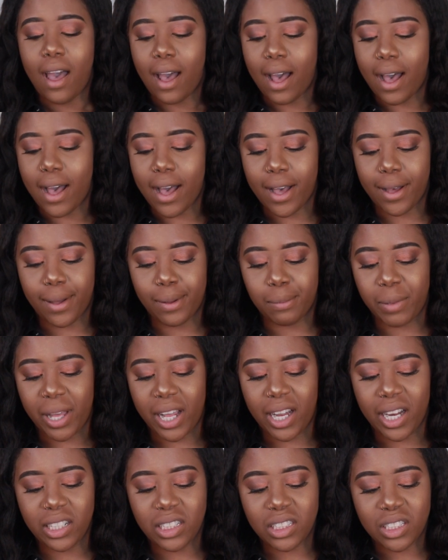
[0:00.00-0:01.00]
And
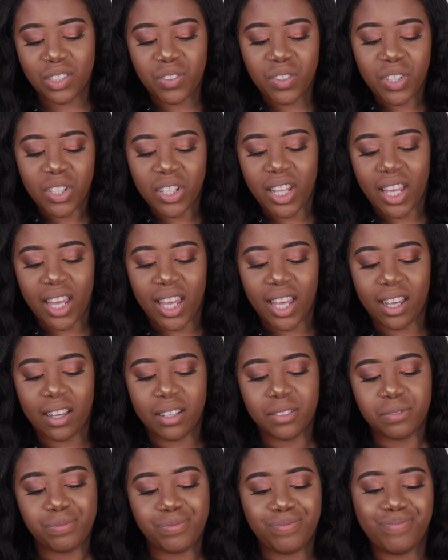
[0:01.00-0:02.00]
I just feel like
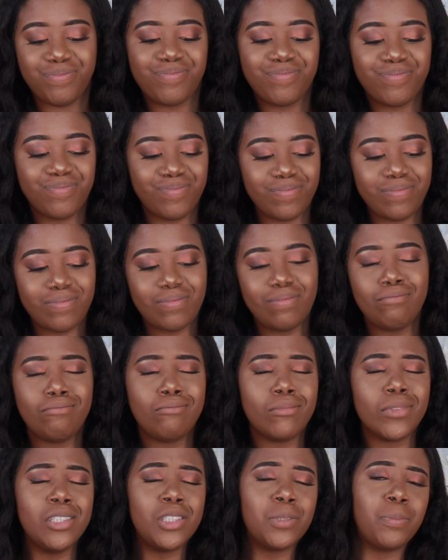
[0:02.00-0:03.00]

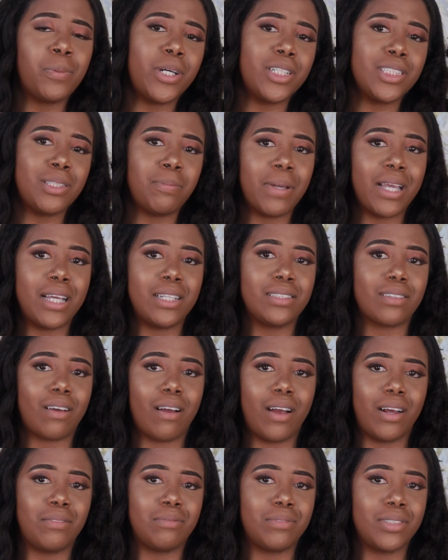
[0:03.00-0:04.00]
sports bands
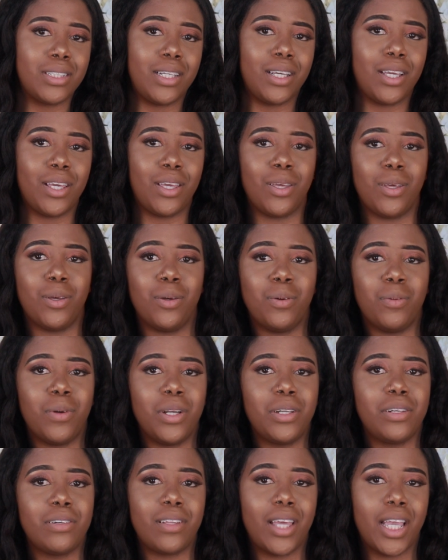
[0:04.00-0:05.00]
aren't really cute
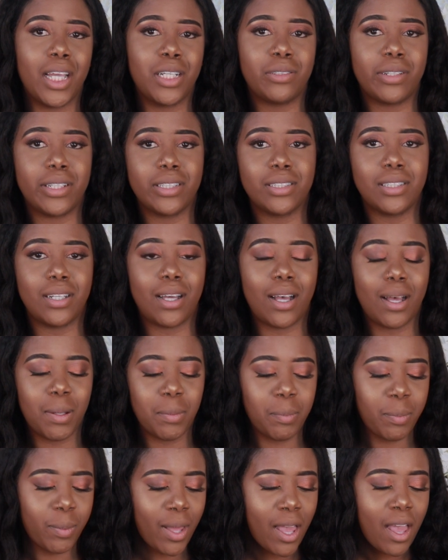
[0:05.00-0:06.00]
when you're like dressed
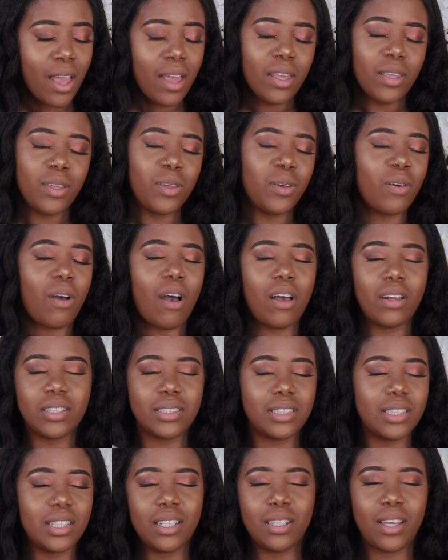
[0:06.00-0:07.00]
up.
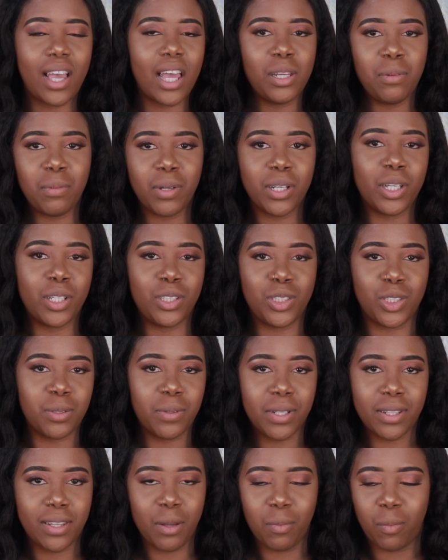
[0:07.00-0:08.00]
Honestly, anyone can do
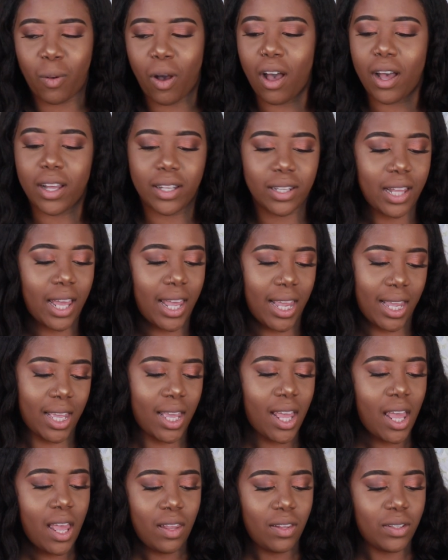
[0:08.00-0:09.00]
what they want.
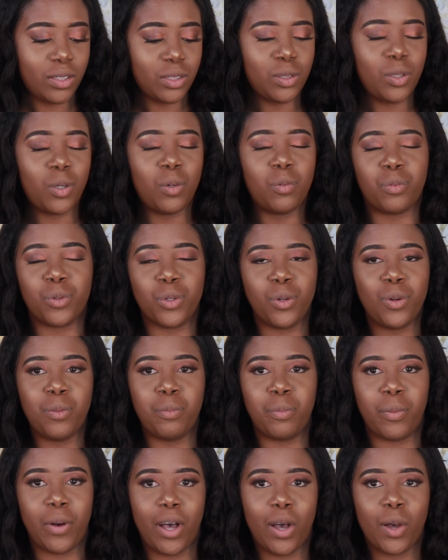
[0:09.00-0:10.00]
Like, there's no rule
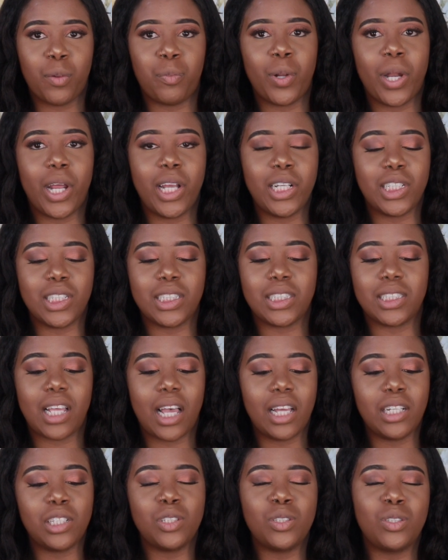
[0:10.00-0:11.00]
book, but I
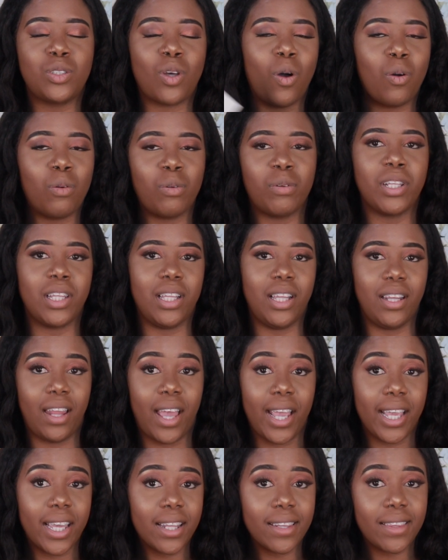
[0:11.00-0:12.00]
just don't really
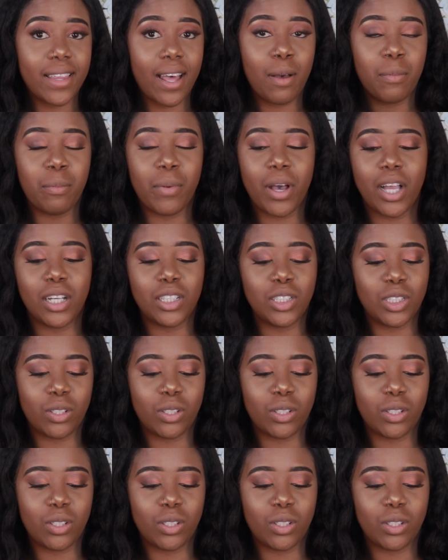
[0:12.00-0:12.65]
like it that much.